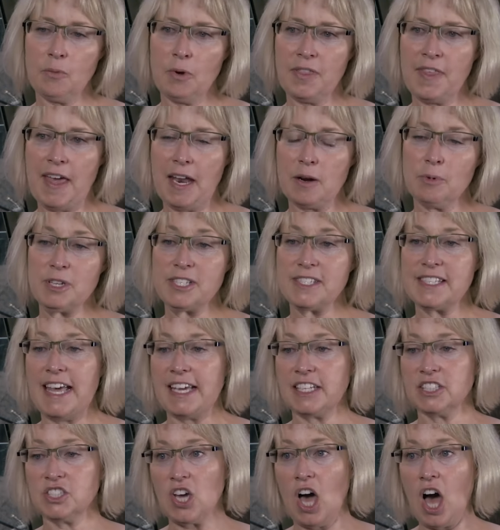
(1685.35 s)
And with animals
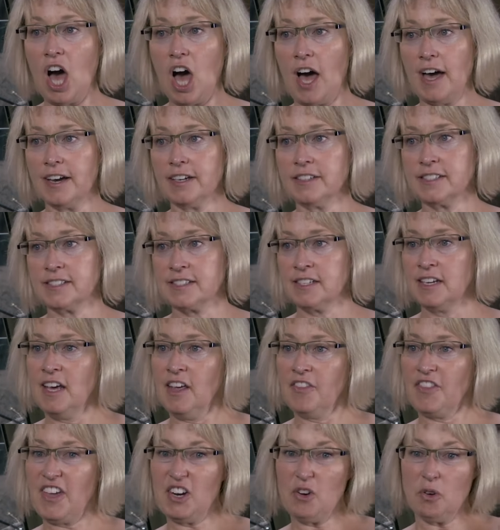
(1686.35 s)
like dogs,
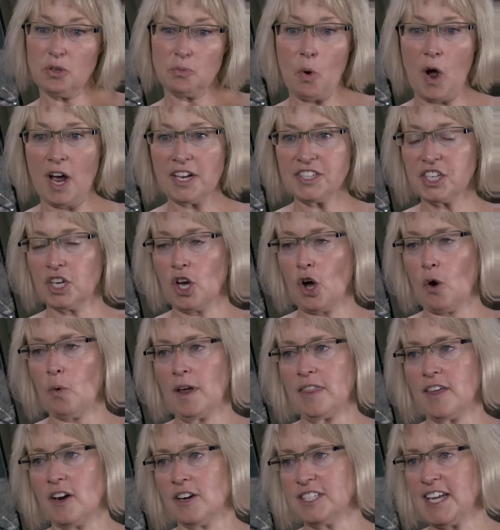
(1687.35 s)
they don't want to go
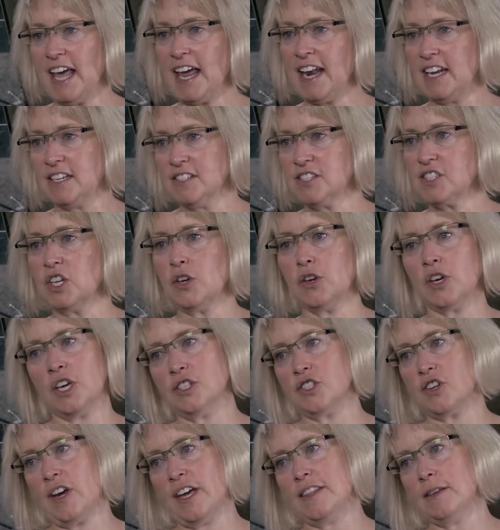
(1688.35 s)
where their den is, so you
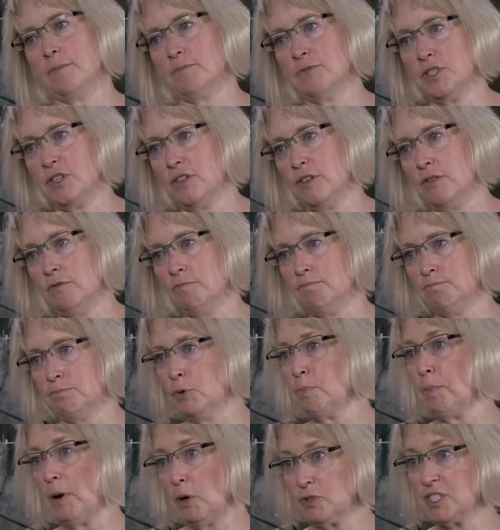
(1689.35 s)
can train them to
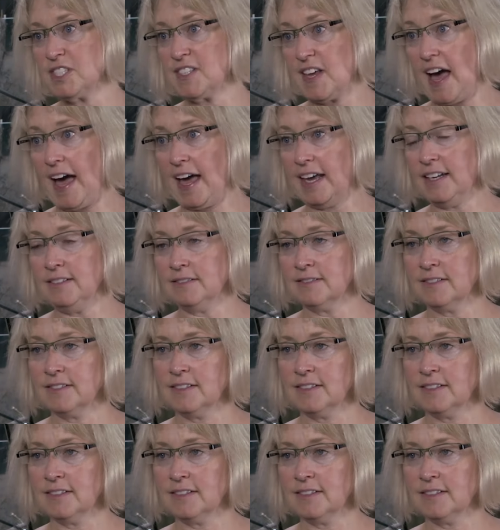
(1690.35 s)
poop outside.